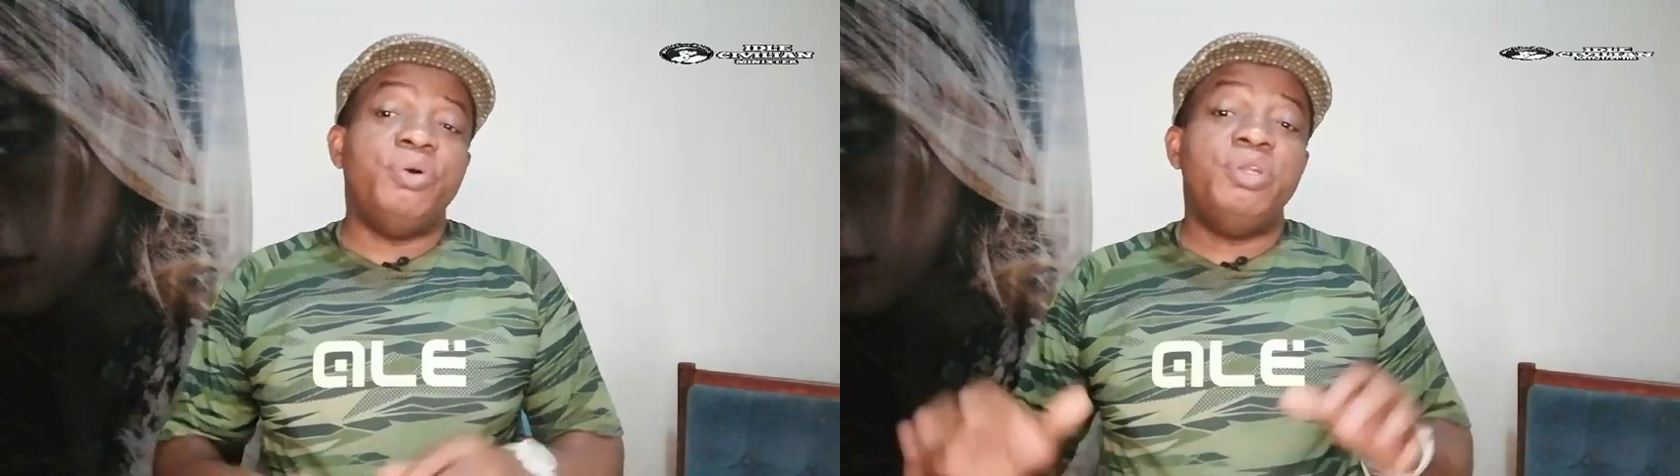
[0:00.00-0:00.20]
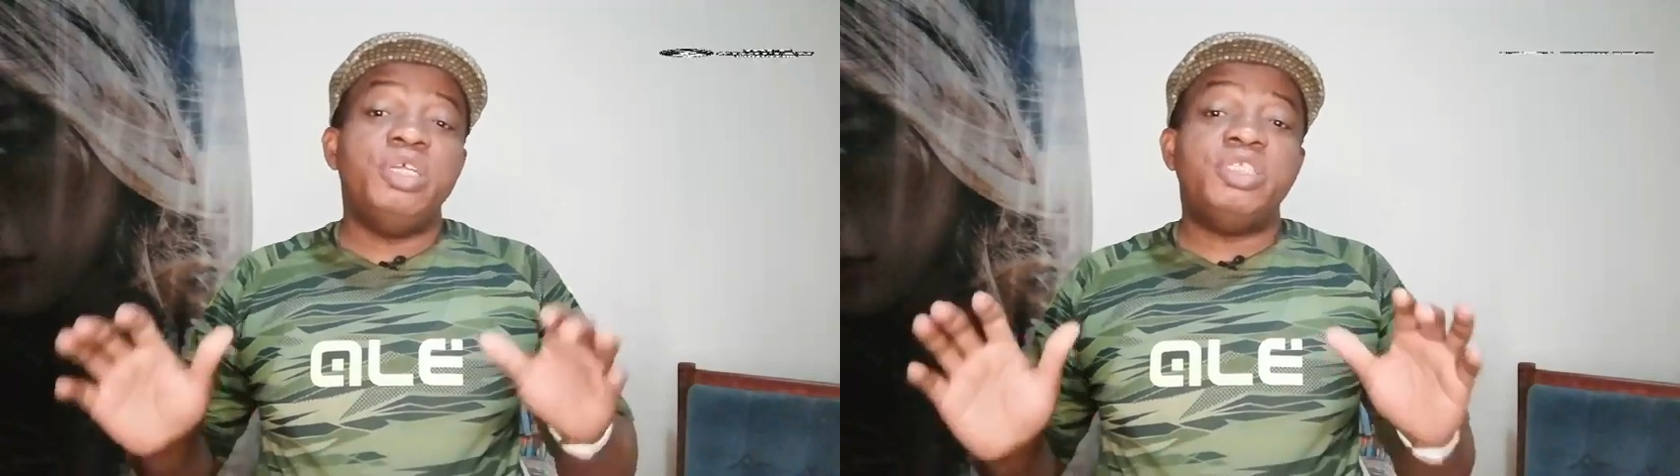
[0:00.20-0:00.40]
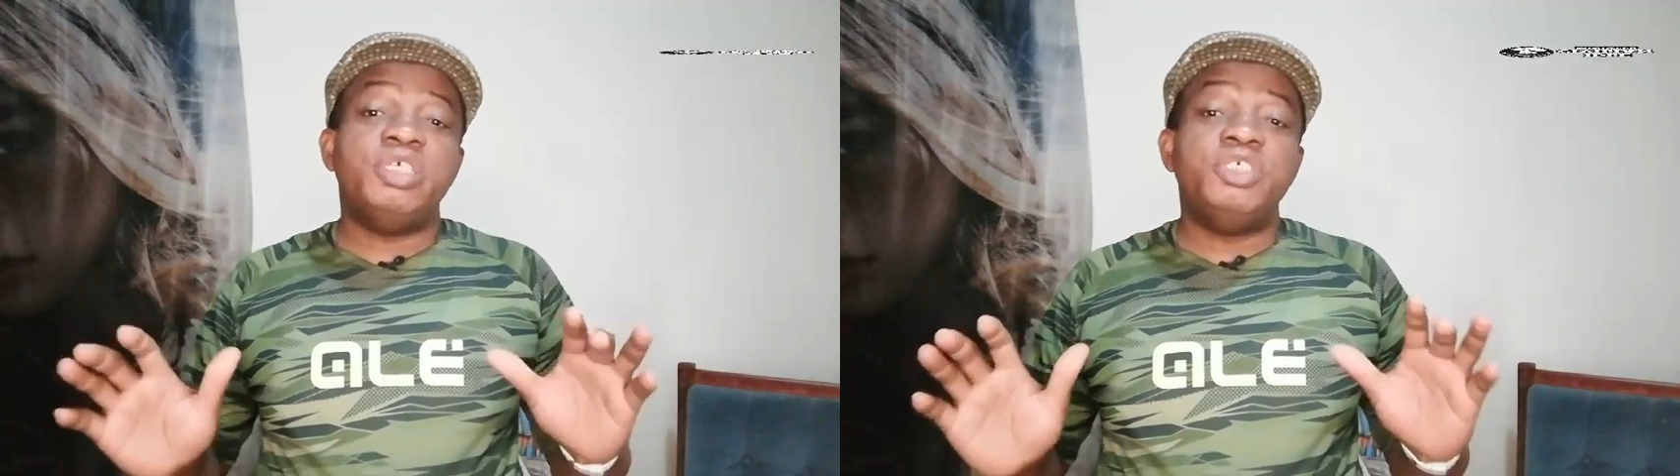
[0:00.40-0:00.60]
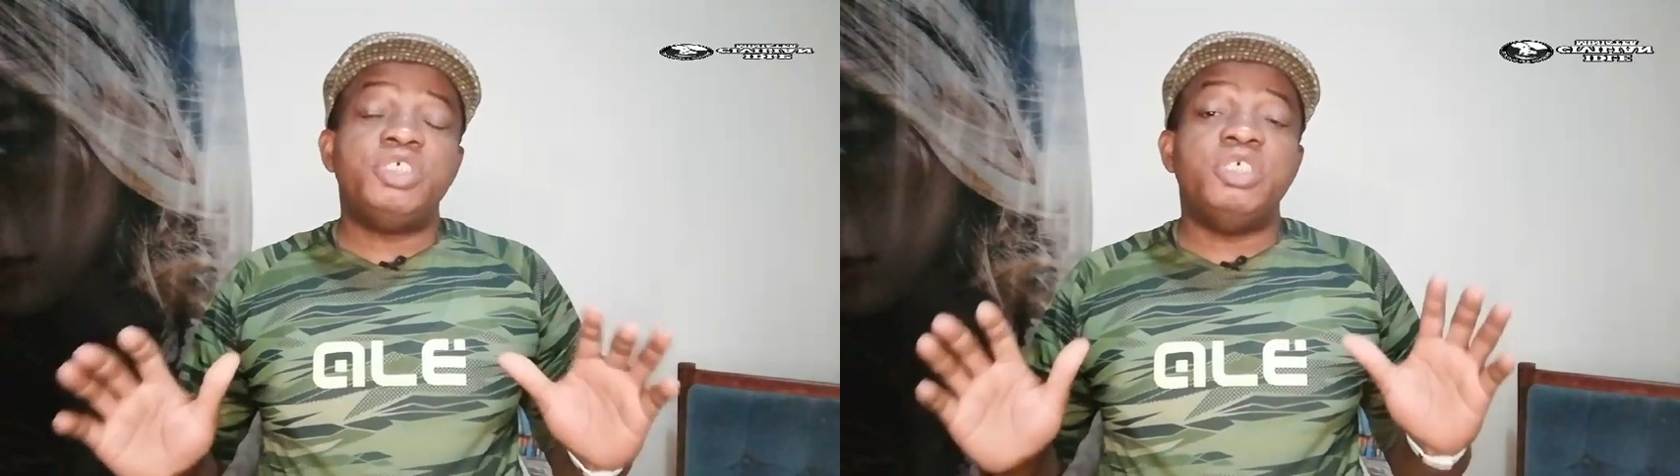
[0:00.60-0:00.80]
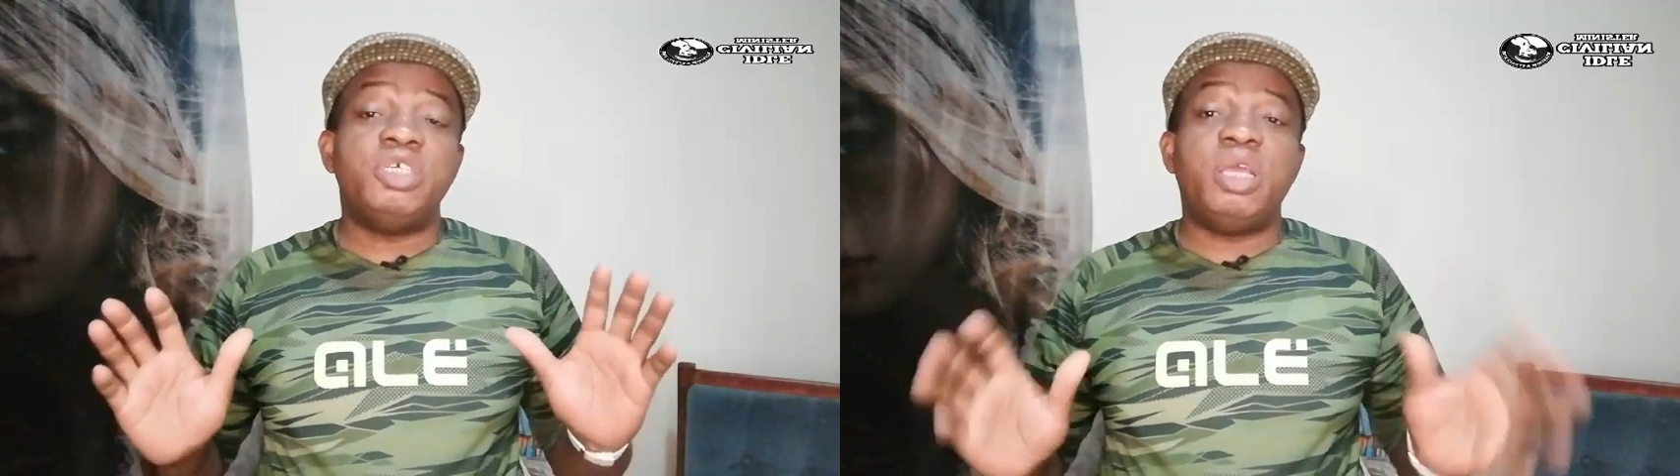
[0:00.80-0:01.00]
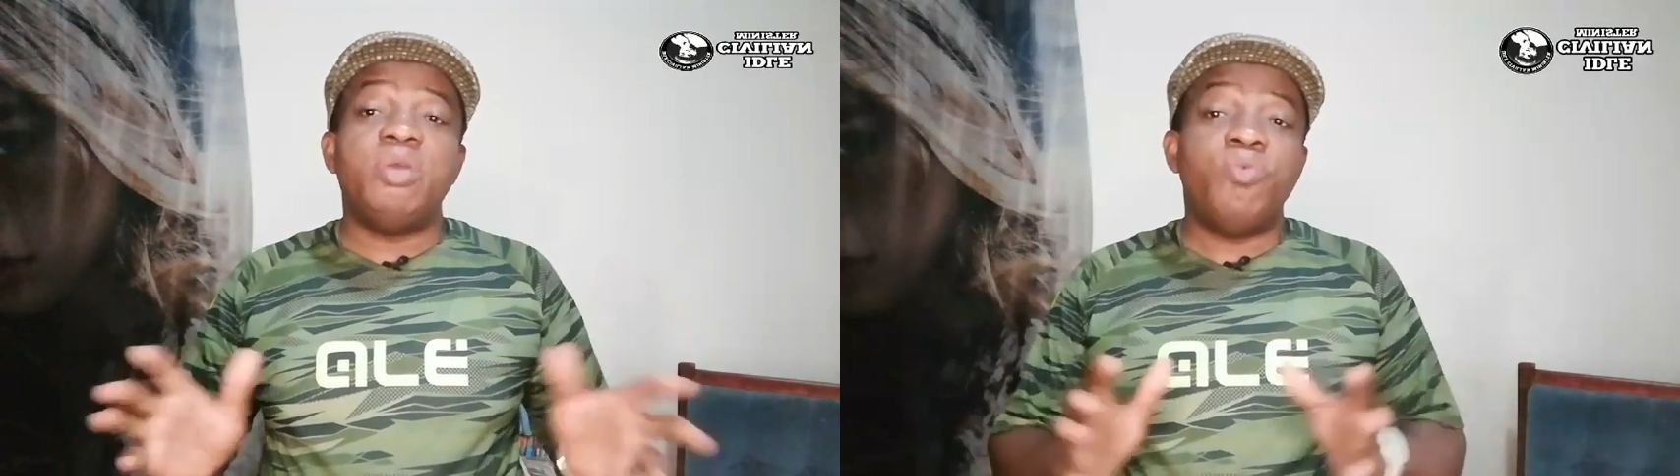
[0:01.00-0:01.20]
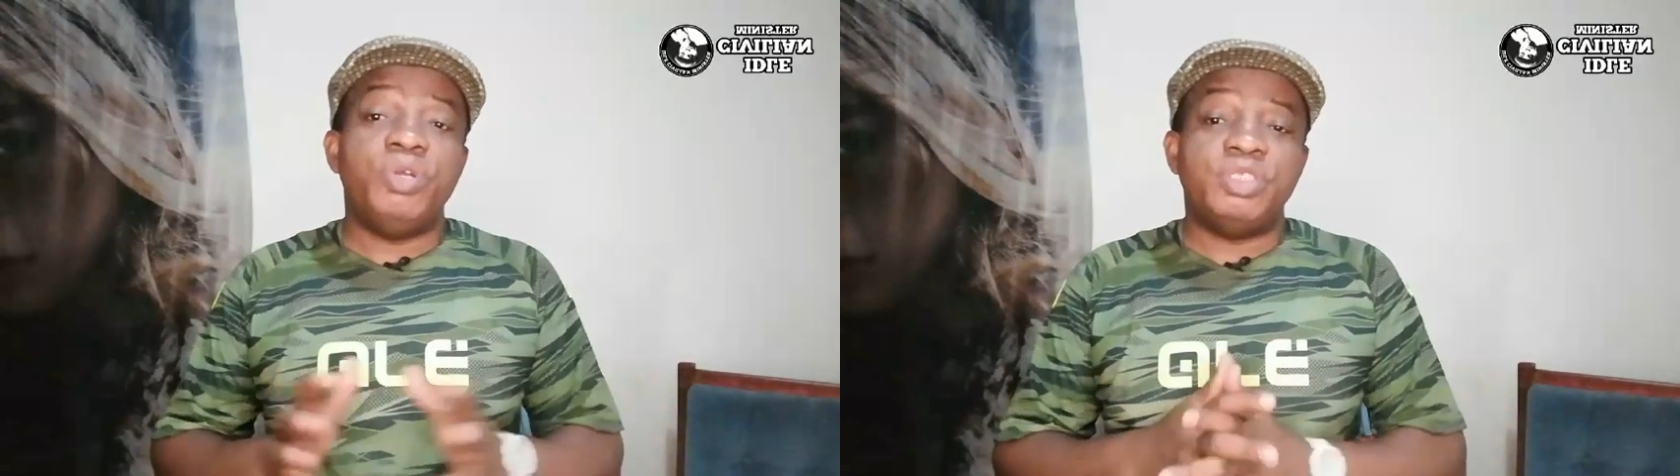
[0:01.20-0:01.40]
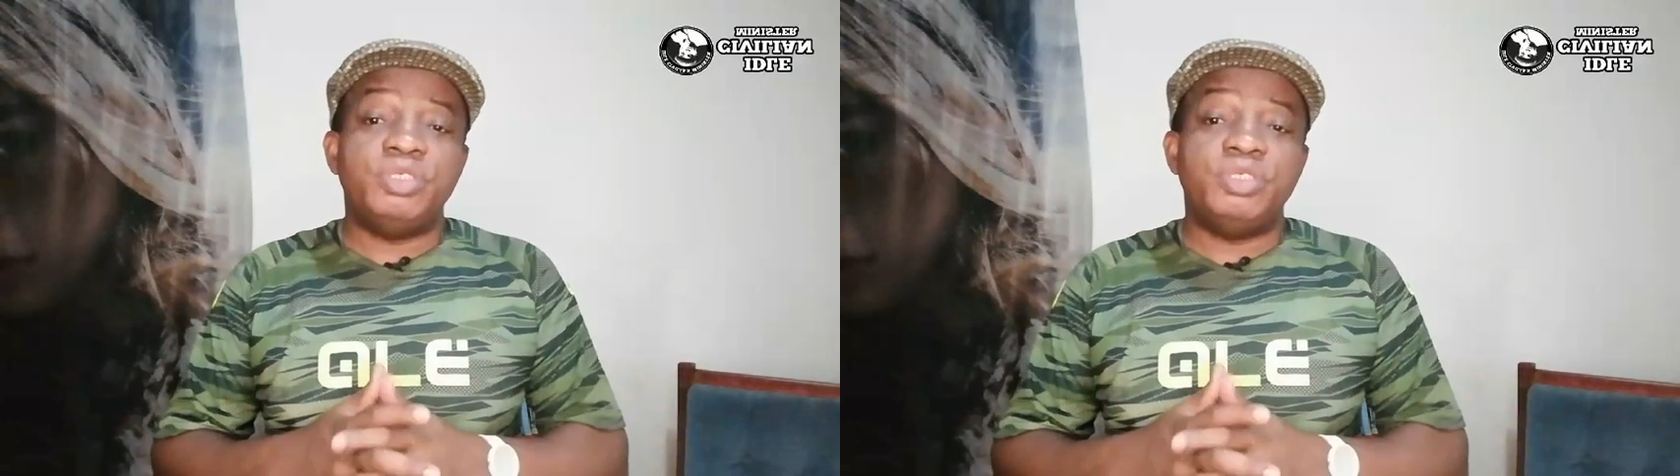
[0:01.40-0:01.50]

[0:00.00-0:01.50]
only thing she came with,